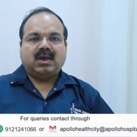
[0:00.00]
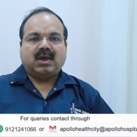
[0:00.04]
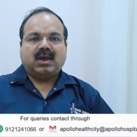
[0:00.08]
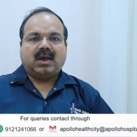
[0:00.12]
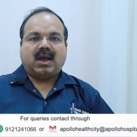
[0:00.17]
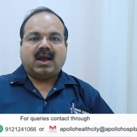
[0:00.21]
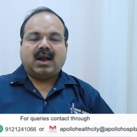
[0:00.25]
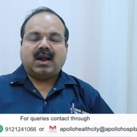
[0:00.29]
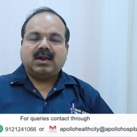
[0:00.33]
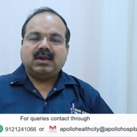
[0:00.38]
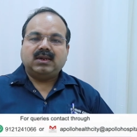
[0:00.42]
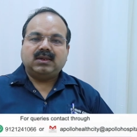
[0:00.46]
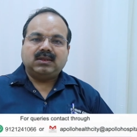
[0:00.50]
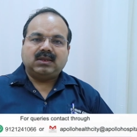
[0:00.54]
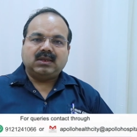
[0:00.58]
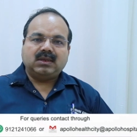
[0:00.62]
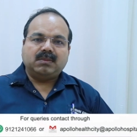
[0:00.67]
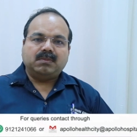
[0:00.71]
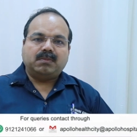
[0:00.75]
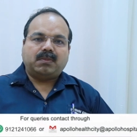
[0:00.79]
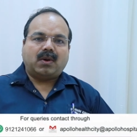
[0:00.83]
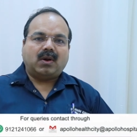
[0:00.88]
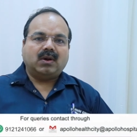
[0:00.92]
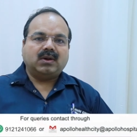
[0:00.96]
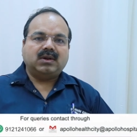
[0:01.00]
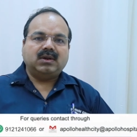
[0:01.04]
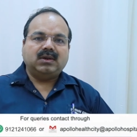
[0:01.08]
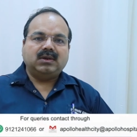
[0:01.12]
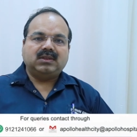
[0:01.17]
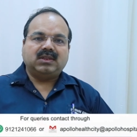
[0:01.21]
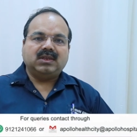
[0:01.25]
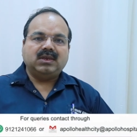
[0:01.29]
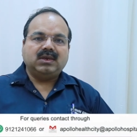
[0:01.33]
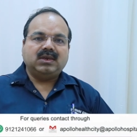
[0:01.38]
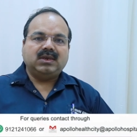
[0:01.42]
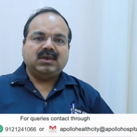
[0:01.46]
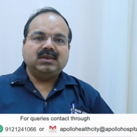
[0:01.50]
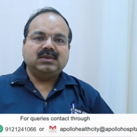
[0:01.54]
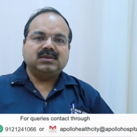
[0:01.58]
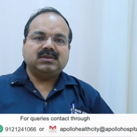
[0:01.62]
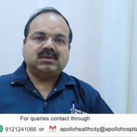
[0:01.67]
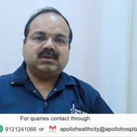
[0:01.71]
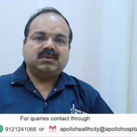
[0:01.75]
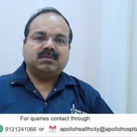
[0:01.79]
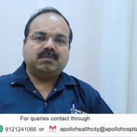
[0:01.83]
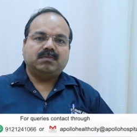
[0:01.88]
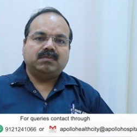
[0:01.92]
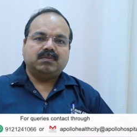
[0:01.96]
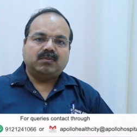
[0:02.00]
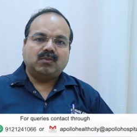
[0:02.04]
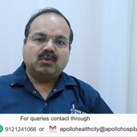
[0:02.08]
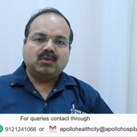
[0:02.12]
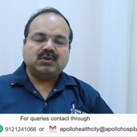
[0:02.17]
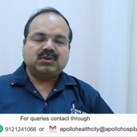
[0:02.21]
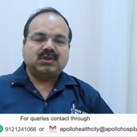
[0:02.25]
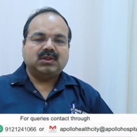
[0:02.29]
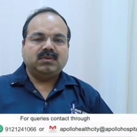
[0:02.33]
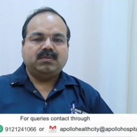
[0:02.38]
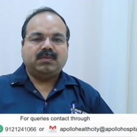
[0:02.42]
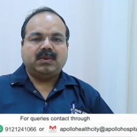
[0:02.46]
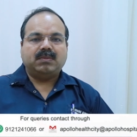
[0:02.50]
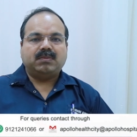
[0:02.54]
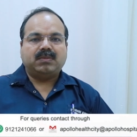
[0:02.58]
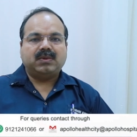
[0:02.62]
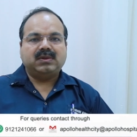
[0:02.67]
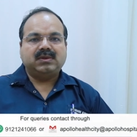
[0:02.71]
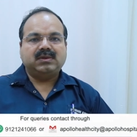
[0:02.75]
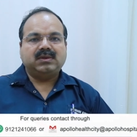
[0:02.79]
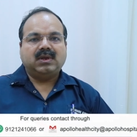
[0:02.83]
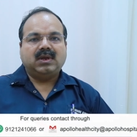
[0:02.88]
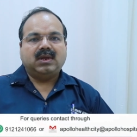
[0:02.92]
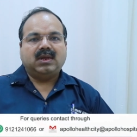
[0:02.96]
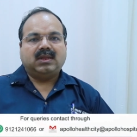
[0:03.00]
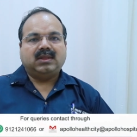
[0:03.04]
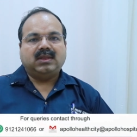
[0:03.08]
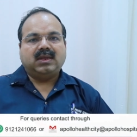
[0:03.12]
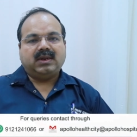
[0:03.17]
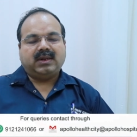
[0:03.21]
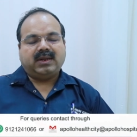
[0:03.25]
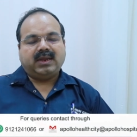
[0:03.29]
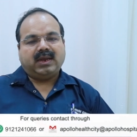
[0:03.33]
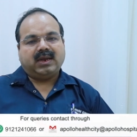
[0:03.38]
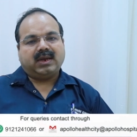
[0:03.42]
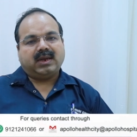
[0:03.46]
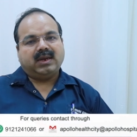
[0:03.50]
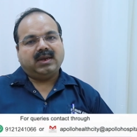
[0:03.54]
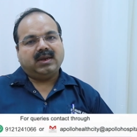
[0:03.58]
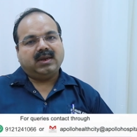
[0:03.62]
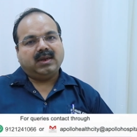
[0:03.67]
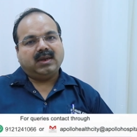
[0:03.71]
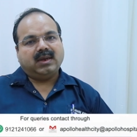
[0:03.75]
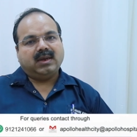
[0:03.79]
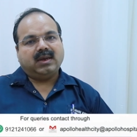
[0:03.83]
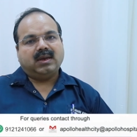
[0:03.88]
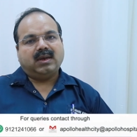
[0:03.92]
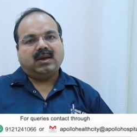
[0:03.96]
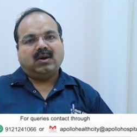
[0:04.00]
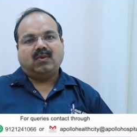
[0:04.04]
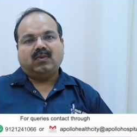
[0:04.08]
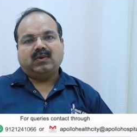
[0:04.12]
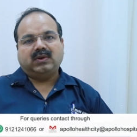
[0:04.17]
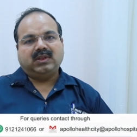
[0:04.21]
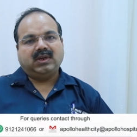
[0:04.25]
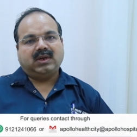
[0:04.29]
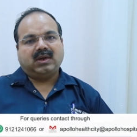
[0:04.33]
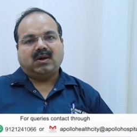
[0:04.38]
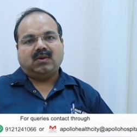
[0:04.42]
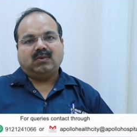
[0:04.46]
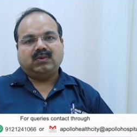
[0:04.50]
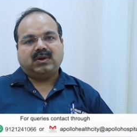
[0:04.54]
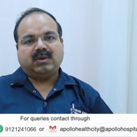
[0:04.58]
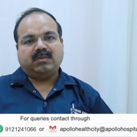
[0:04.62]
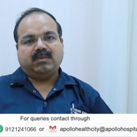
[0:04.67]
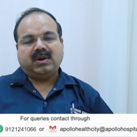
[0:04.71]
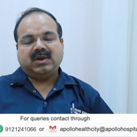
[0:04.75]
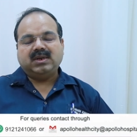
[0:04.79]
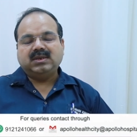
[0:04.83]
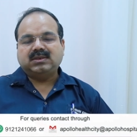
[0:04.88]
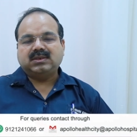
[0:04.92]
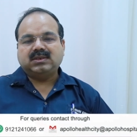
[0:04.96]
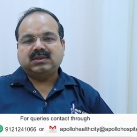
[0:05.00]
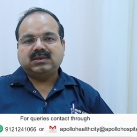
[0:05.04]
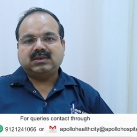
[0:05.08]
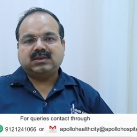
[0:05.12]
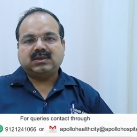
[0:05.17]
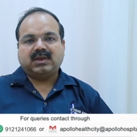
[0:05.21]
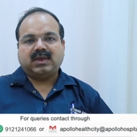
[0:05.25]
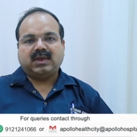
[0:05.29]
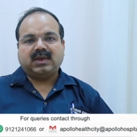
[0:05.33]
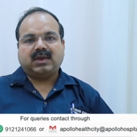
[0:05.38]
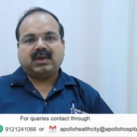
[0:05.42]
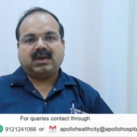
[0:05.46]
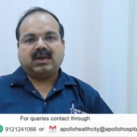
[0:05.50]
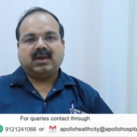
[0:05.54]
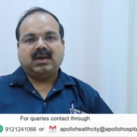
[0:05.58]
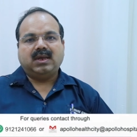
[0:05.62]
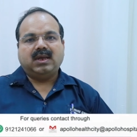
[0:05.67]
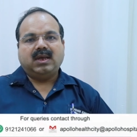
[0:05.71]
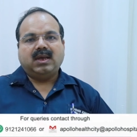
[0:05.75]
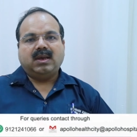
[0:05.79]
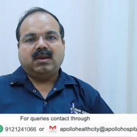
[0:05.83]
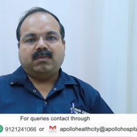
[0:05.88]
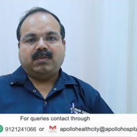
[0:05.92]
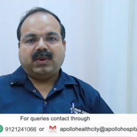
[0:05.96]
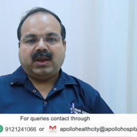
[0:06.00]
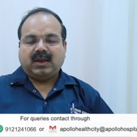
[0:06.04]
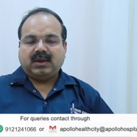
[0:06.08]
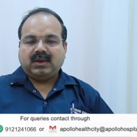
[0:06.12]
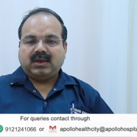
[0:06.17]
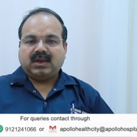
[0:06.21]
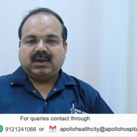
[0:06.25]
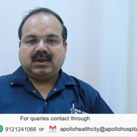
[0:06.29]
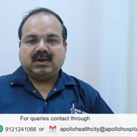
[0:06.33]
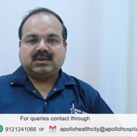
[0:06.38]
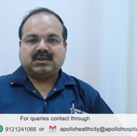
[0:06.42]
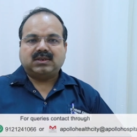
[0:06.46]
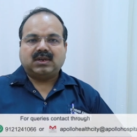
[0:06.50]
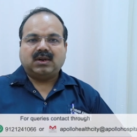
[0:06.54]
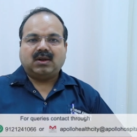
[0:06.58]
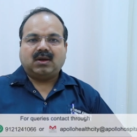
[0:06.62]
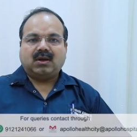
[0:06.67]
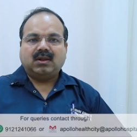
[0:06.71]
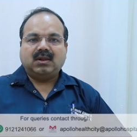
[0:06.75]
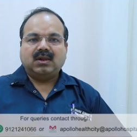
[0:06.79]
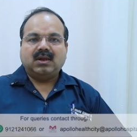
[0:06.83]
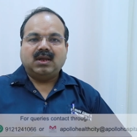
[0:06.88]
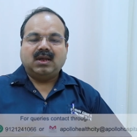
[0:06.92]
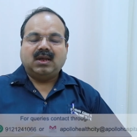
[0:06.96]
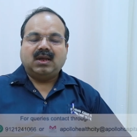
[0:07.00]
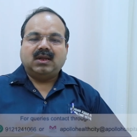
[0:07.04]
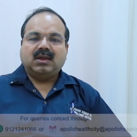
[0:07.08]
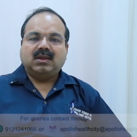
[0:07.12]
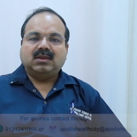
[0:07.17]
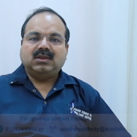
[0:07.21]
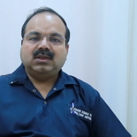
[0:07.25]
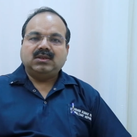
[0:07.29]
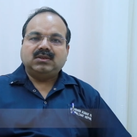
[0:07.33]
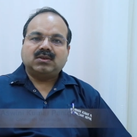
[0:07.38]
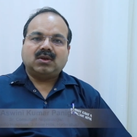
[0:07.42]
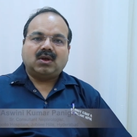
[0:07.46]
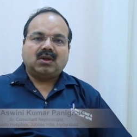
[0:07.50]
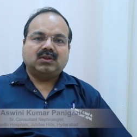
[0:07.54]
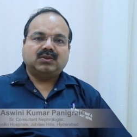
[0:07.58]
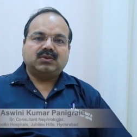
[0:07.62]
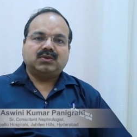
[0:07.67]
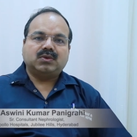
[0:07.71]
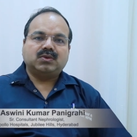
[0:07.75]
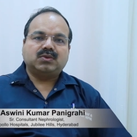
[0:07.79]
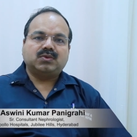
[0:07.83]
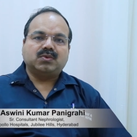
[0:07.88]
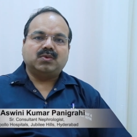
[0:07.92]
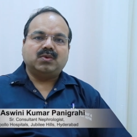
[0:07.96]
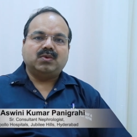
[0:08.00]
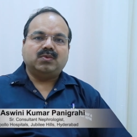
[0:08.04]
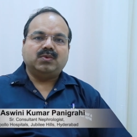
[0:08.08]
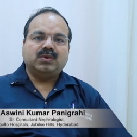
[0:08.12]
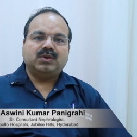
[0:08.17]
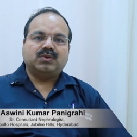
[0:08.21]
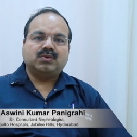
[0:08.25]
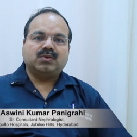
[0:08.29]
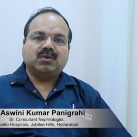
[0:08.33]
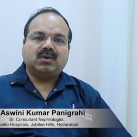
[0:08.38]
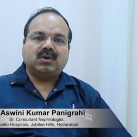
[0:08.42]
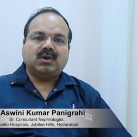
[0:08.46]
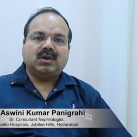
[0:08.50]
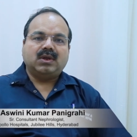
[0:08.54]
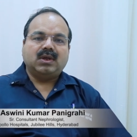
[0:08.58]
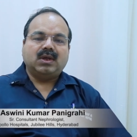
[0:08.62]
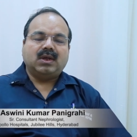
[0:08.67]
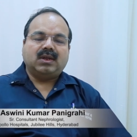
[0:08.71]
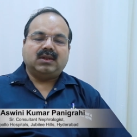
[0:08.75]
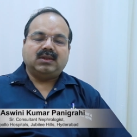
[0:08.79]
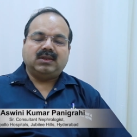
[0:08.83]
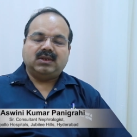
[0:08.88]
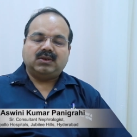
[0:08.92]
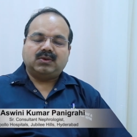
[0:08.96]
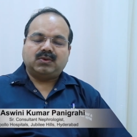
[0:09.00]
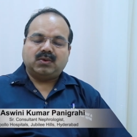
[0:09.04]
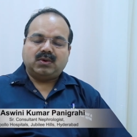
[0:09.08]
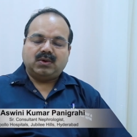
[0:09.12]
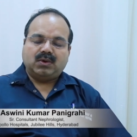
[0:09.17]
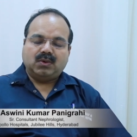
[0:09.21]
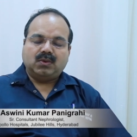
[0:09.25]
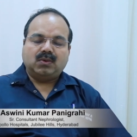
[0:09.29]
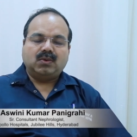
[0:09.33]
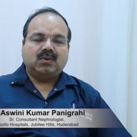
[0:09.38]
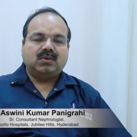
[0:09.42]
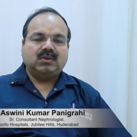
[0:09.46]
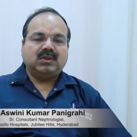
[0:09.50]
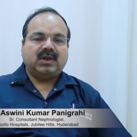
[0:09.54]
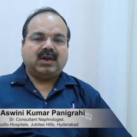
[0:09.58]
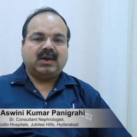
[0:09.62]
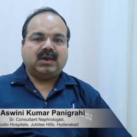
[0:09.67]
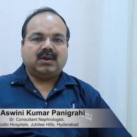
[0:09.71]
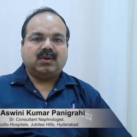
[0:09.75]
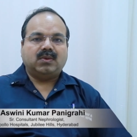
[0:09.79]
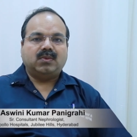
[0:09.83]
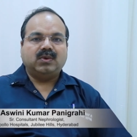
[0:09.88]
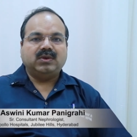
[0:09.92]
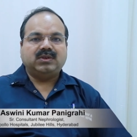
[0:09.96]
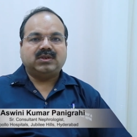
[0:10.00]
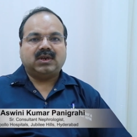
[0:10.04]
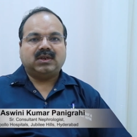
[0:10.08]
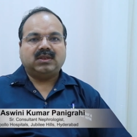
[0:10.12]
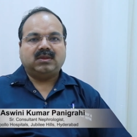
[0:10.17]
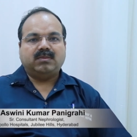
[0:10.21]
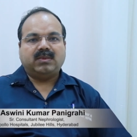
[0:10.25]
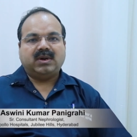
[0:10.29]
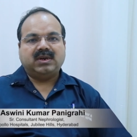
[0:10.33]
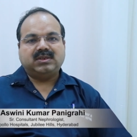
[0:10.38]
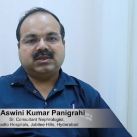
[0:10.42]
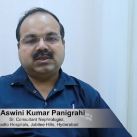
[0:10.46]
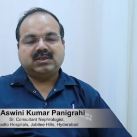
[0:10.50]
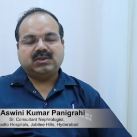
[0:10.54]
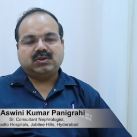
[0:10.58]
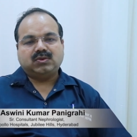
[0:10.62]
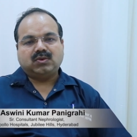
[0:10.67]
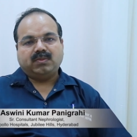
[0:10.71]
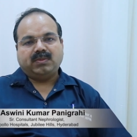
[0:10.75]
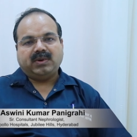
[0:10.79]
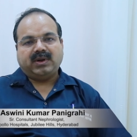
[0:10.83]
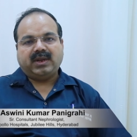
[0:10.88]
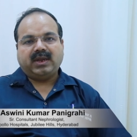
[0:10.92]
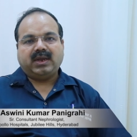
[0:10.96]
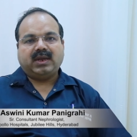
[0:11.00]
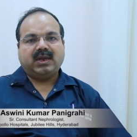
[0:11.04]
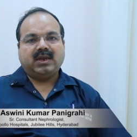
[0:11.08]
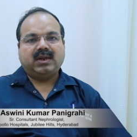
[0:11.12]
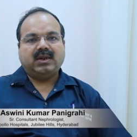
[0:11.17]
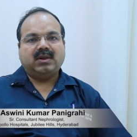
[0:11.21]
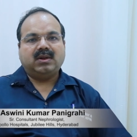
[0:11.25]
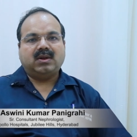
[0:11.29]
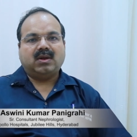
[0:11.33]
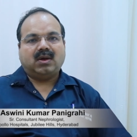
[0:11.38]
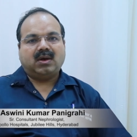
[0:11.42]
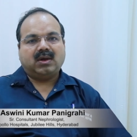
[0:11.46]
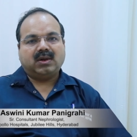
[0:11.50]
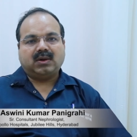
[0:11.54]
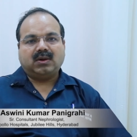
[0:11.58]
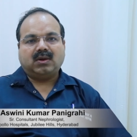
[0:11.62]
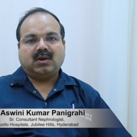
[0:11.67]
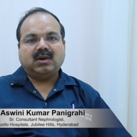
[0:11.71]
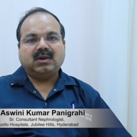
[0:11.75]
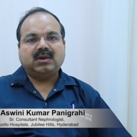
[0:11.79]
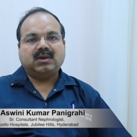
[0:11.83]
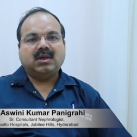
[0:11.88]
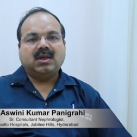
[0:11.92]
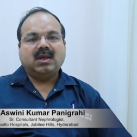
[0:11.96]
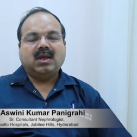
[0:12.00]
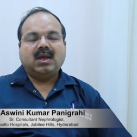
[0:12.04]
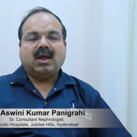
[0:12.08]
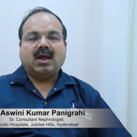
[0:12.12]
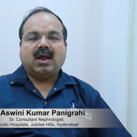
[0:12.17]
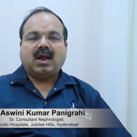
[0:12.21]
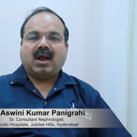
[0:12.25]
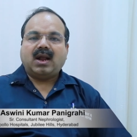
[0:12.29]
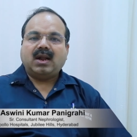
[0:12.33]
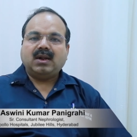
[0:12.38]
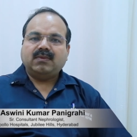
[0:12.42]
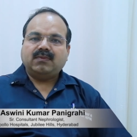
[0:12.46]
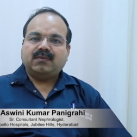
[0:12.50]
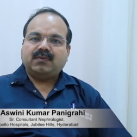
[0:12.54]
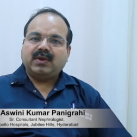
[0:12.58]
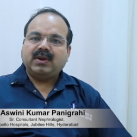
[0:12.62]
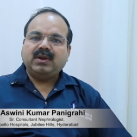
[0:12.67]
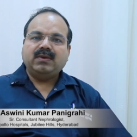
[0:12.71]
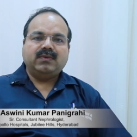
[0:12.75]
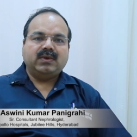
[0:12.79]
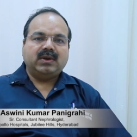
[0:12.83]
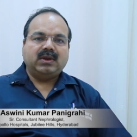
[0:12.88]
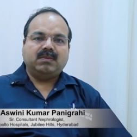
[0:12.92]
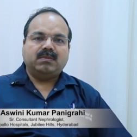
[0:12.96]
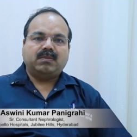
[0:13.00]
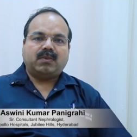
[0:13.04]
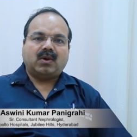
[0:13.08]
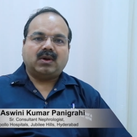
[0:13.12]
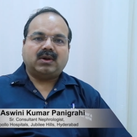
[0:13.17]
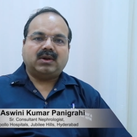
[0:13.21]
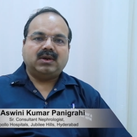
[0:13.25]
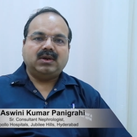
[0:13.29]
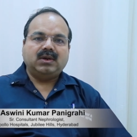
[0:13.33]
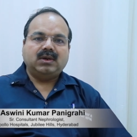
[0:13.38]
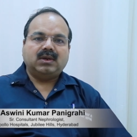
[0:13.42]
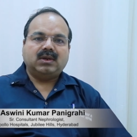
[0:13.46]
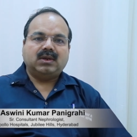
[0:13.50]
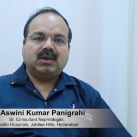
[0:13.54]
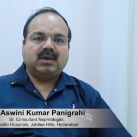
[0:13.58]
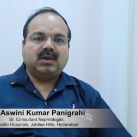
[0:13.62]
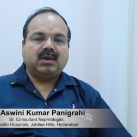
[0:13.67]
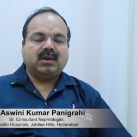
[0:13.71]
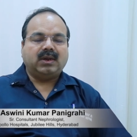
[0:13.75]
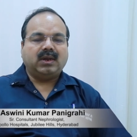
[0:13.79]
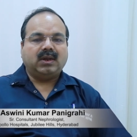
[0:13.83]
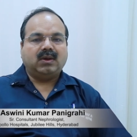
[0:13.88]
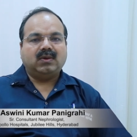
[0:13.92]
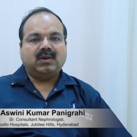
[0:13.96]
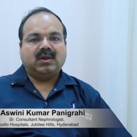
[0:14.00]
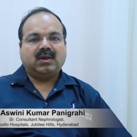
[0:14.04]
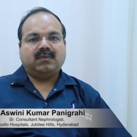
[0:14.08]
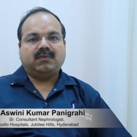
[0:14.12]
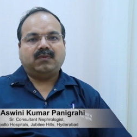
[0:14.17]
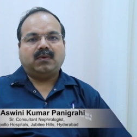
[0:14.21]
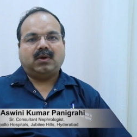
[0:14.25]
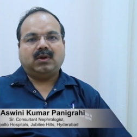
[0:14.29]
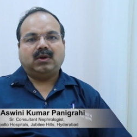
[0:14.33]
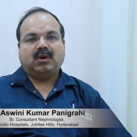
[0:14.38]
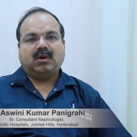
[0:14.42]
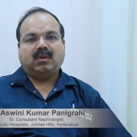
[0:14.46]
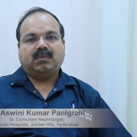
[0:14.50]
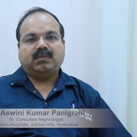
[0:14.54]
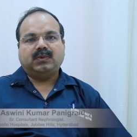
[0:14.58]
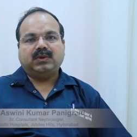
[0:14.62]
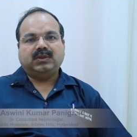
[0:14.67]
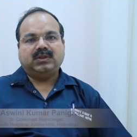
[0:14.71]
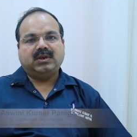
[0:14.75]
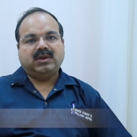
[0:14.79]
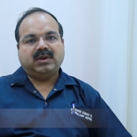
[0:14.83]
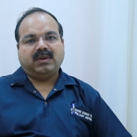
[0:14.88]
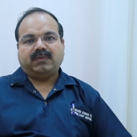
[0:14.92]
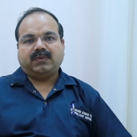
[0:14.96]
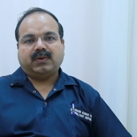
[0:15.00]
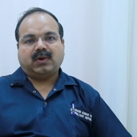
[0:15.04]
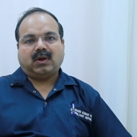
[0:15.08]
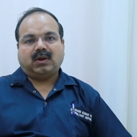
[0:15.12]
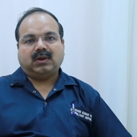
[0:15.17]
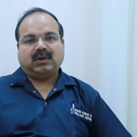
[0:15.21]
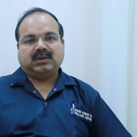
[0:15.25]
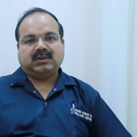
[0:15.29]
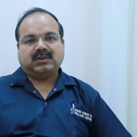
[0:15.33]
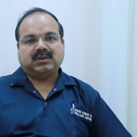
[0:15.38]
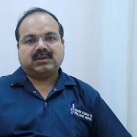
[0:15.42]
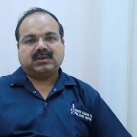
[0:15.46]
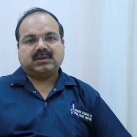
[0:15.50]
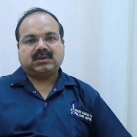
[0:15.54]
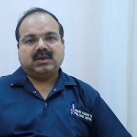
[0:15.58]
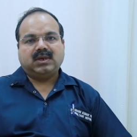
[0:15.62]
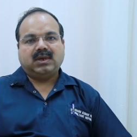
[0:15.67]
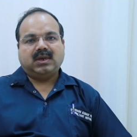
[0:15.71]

and the important thing is most of the people, they take over-the-counter medicines like painkillers and all. This also should, they should know that which are the medicines to be taken or not. And very, very important, regular follow-up with the nephrologist.